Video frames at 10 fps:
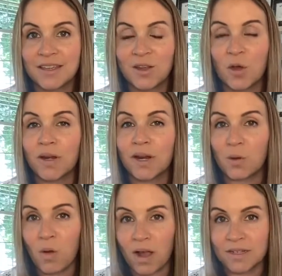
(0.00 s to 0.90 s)
going on a
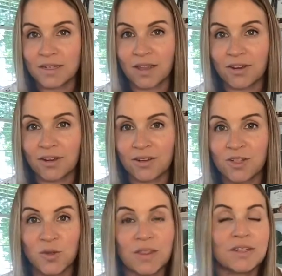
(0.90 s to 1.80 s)
walk together,
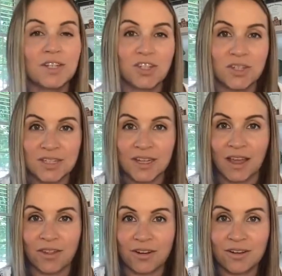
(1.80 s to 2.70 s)
doing the dishes
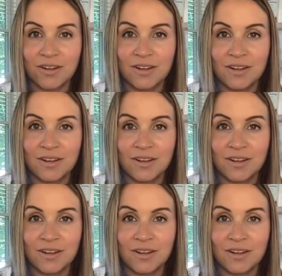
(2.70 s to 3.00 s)
together,